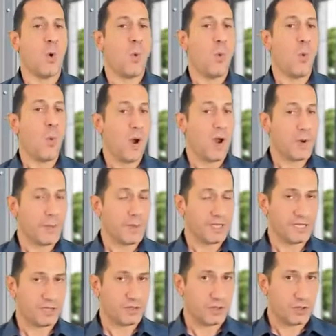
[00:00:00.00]
When we
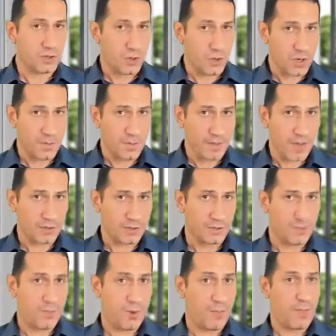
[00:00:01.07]
talk about a
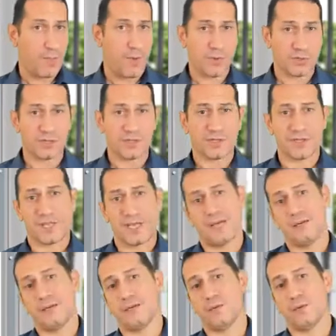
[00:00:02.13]
proportion,
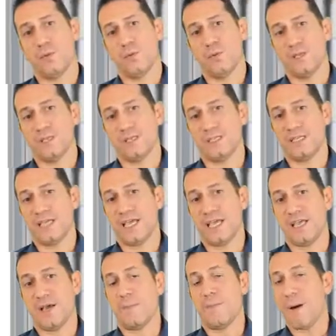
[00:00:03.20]
then we say
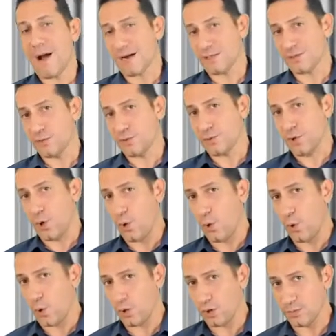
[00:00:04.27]
a part to the
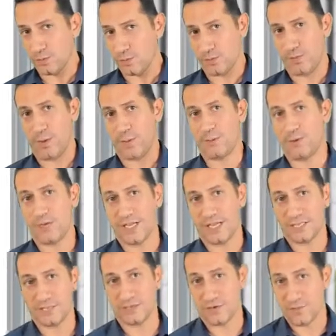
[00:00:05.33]
whole
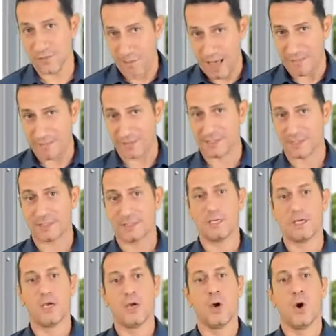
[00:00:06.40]
population of puppies,
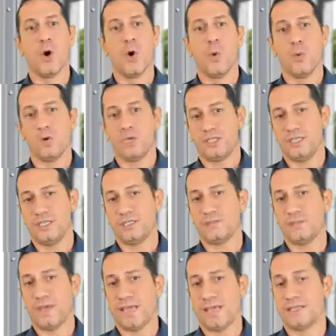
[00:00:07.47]
which is
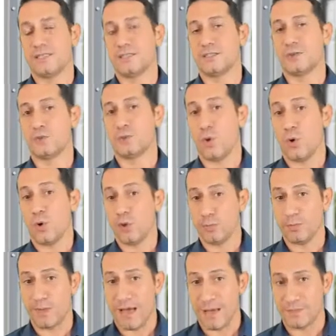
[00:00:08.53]
males to all
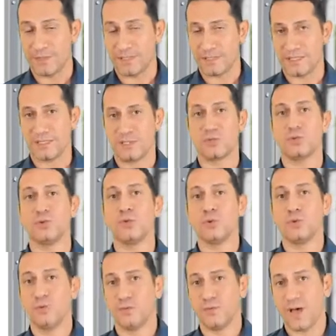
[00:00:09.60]
puppies, it's 2
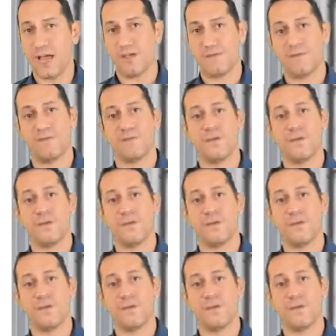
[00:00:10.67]
to 5,